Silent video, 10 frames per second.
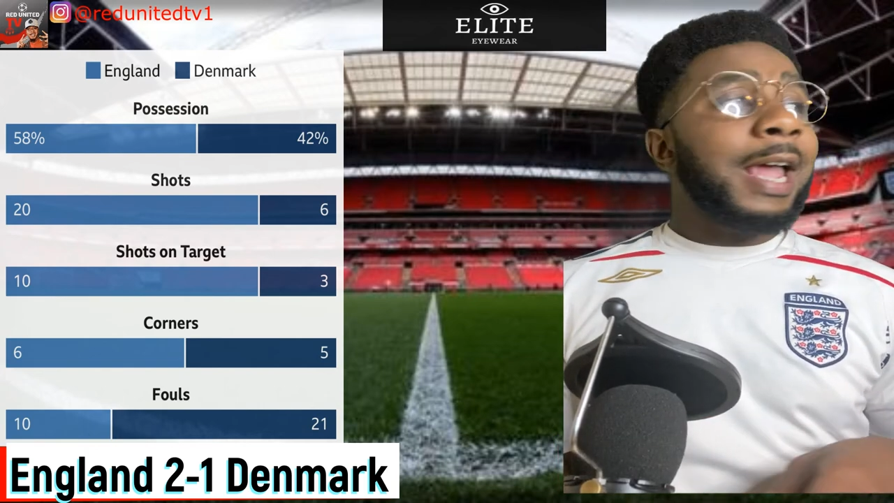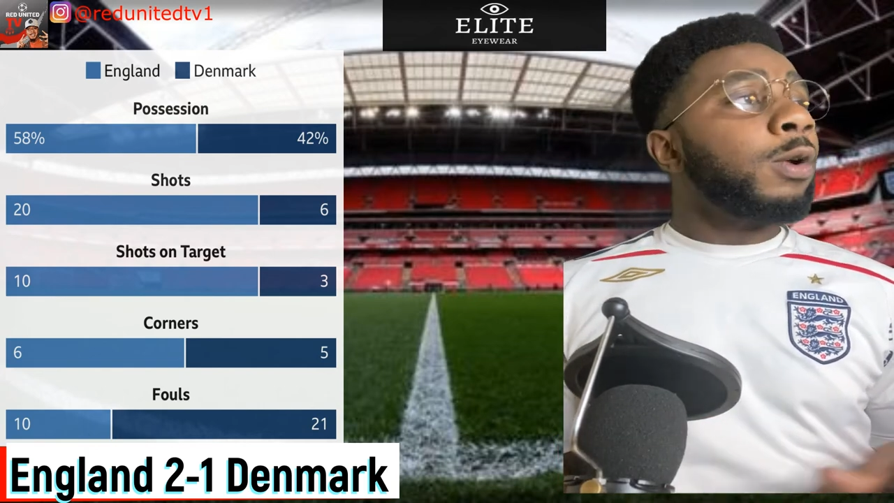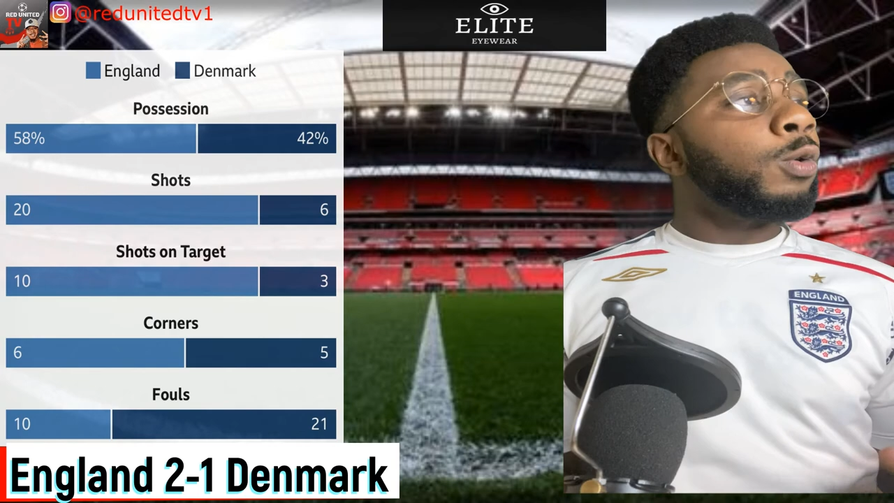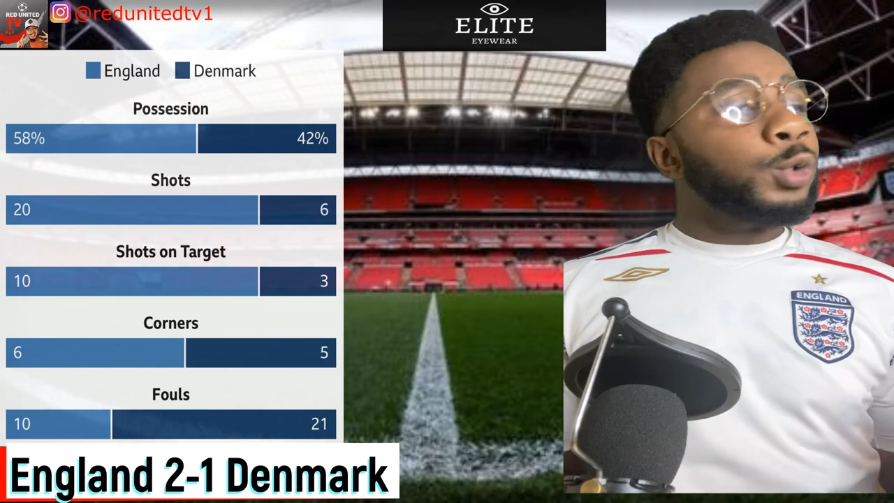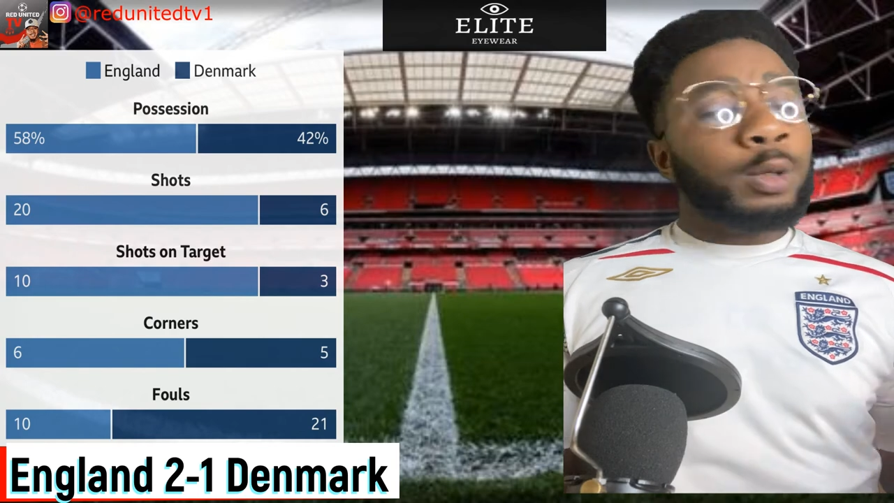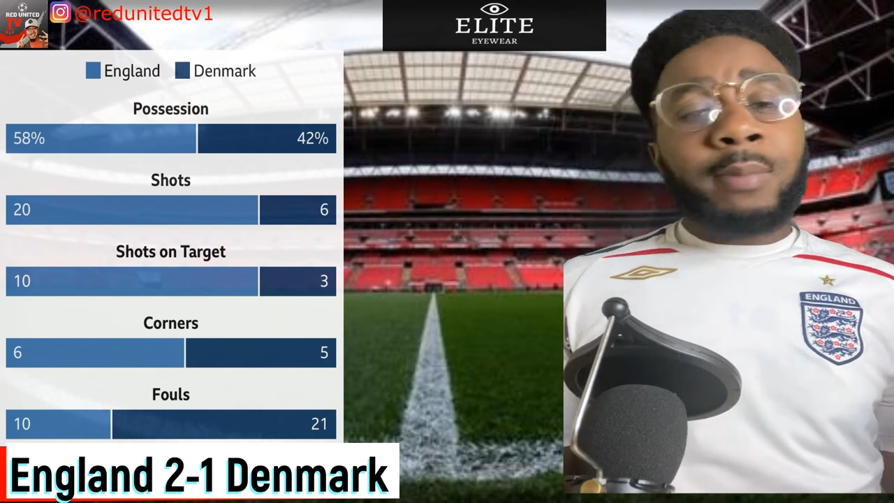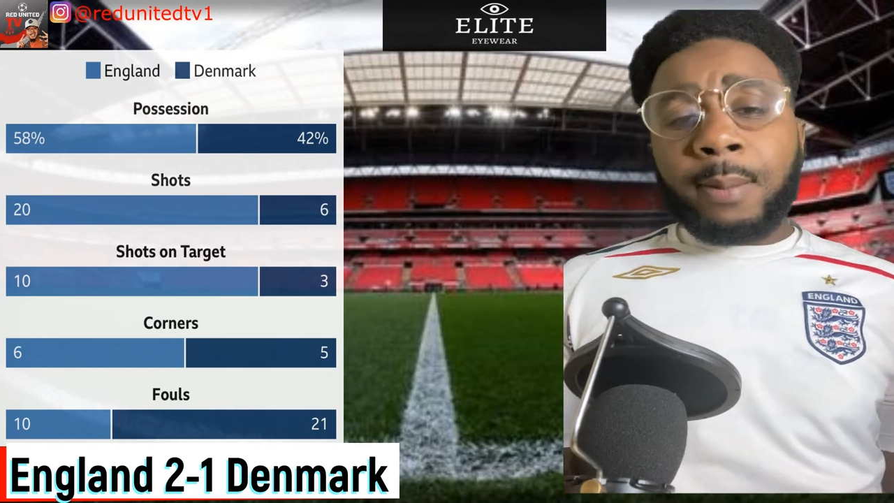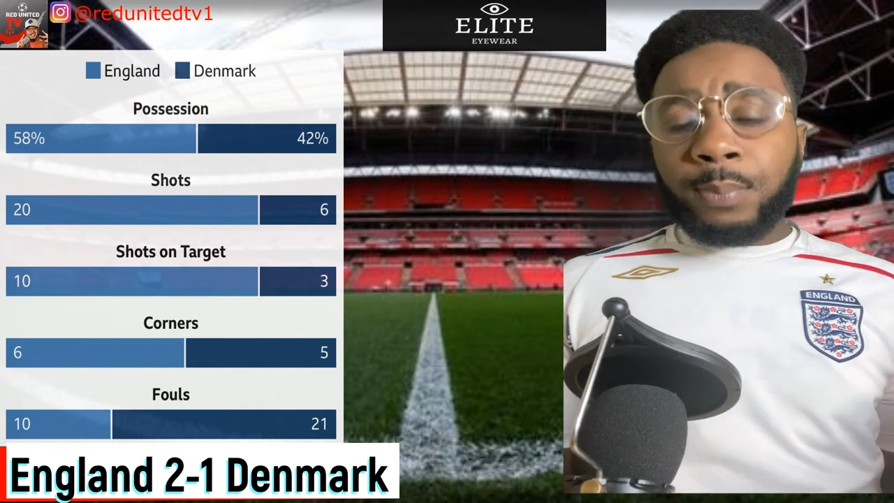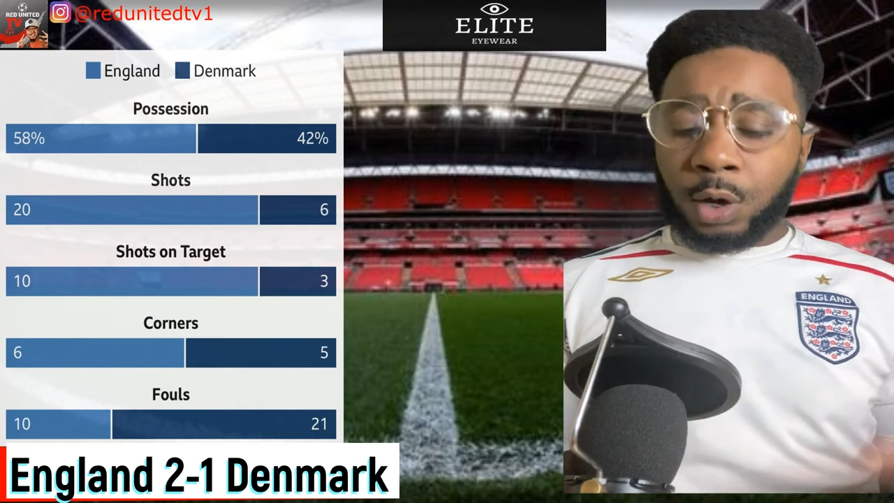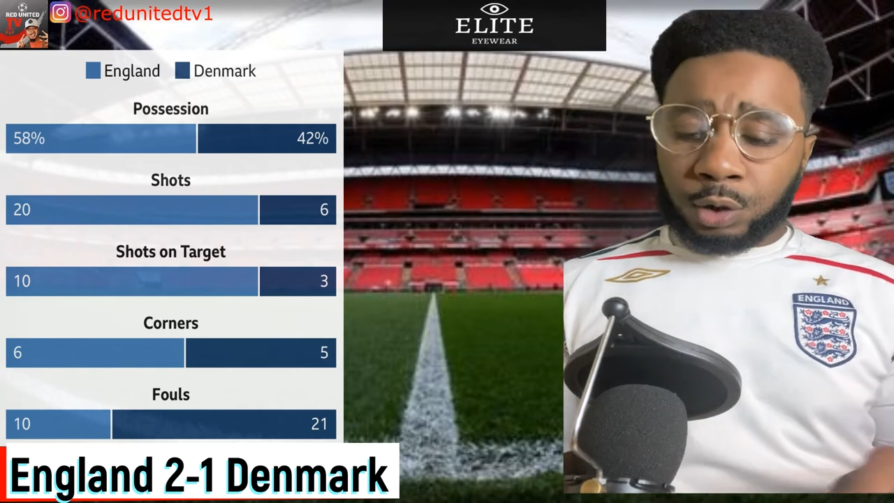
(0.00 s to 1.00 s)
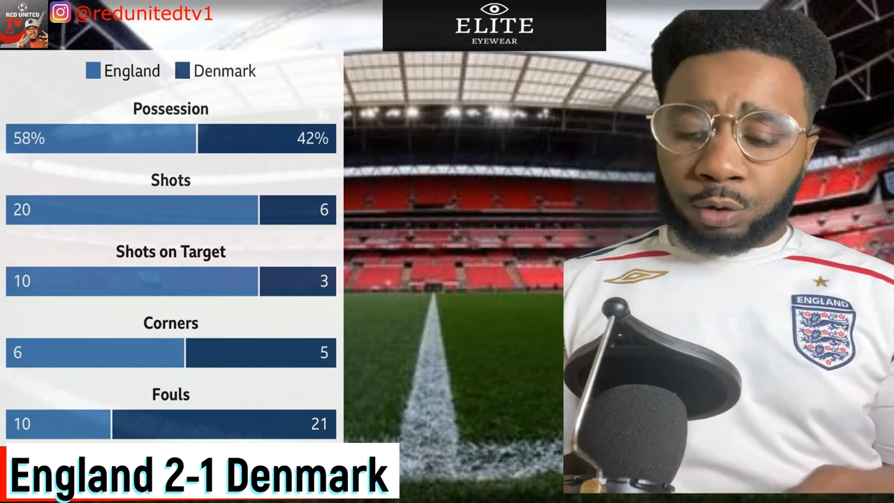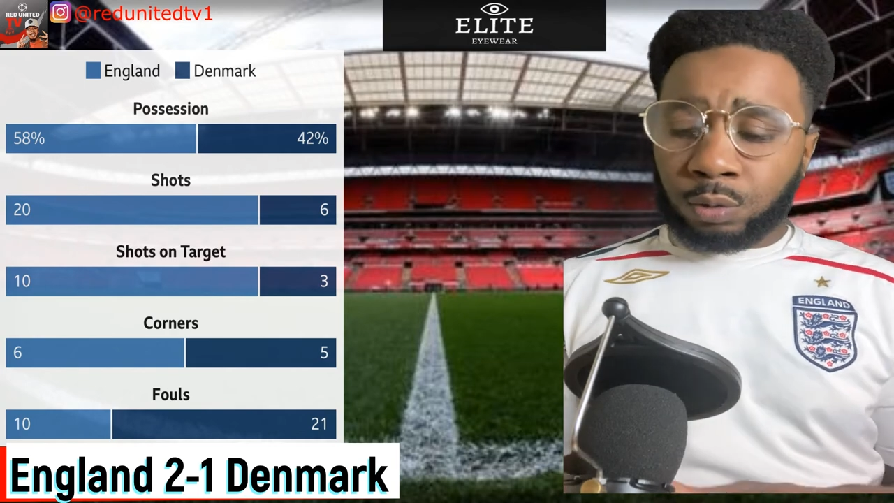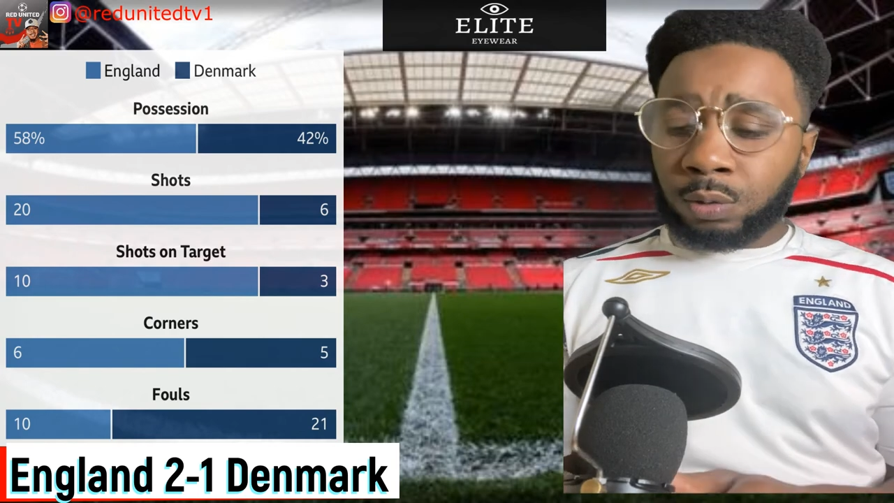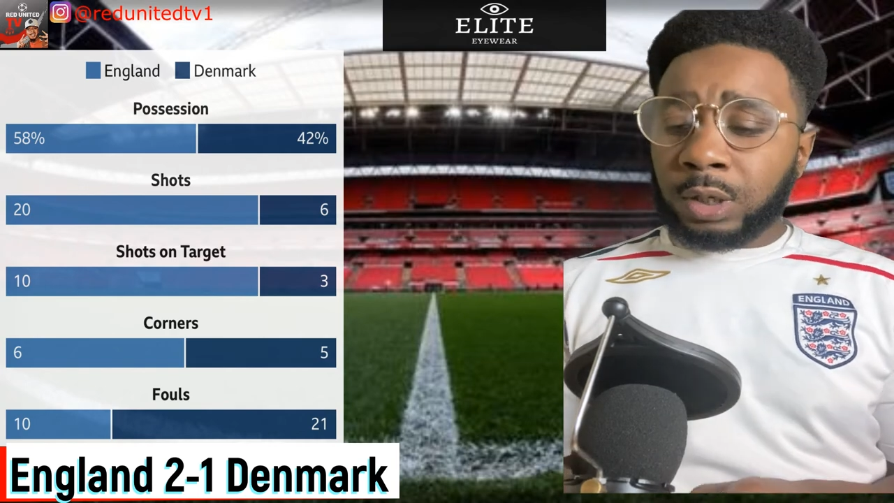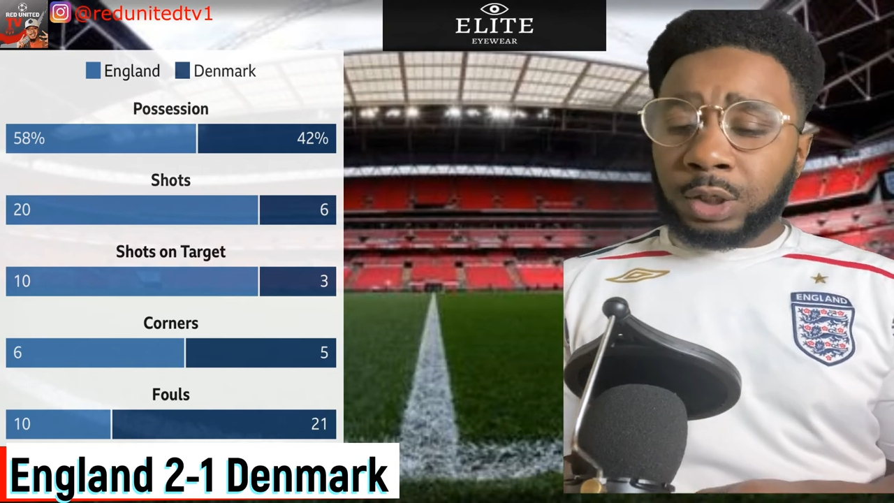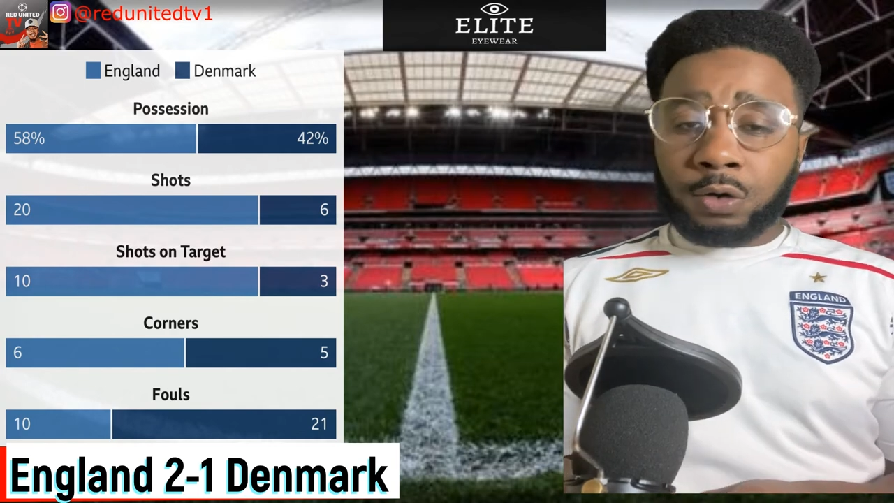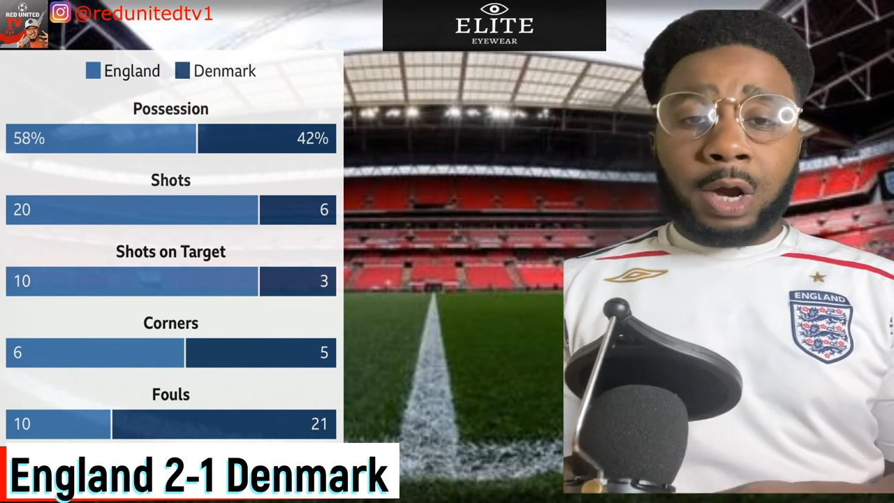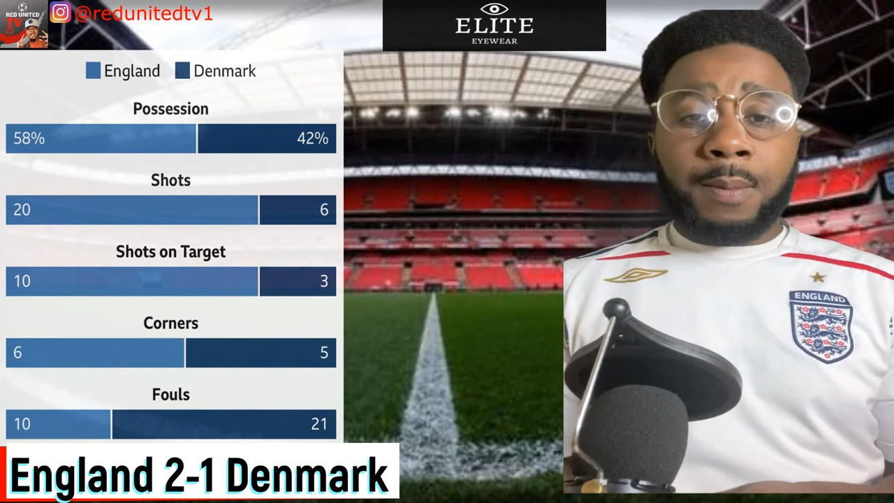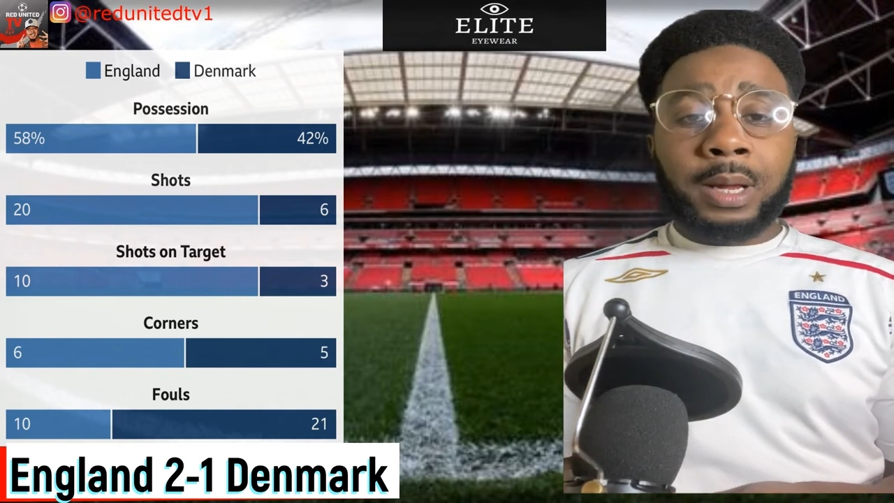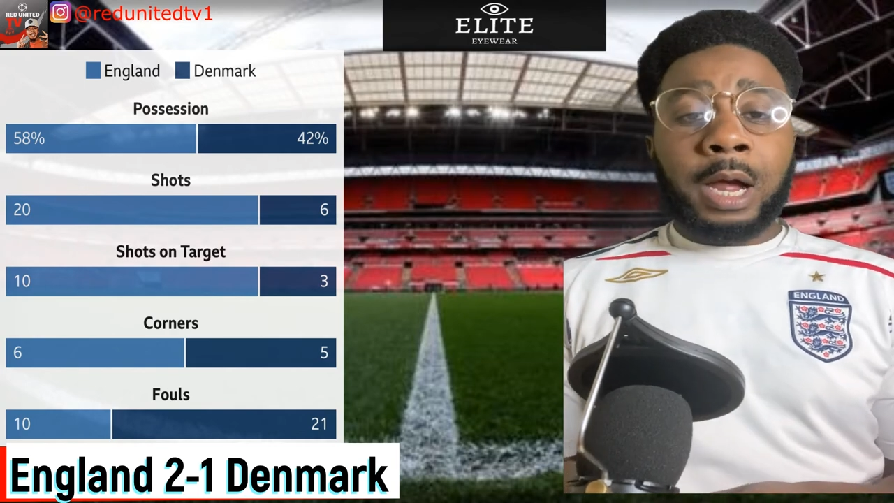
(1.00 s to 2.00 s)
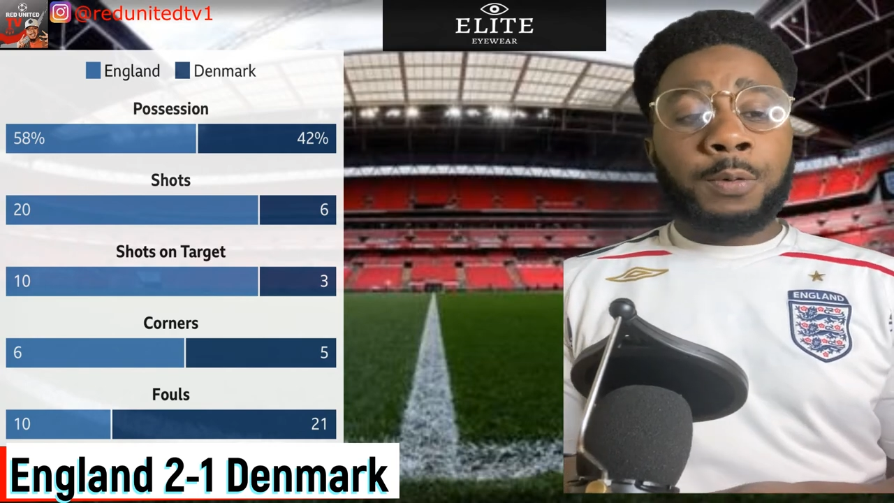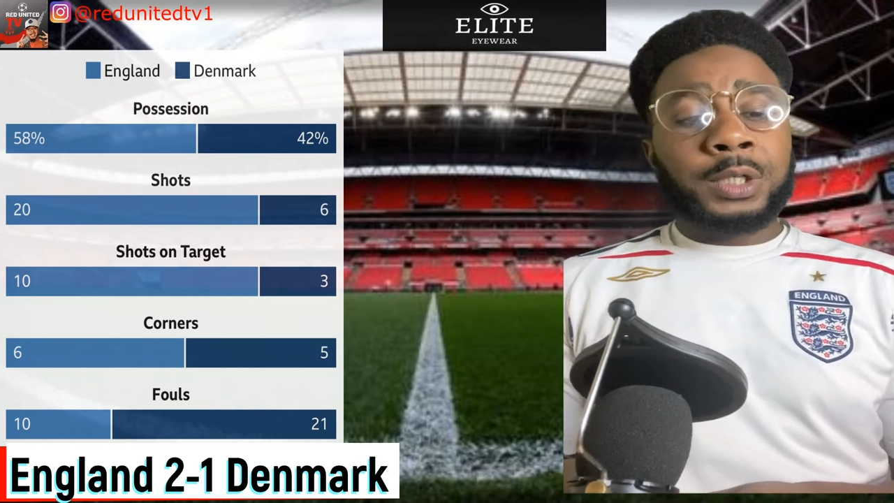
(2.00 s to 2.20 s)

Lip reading: And also my personal Instagram account,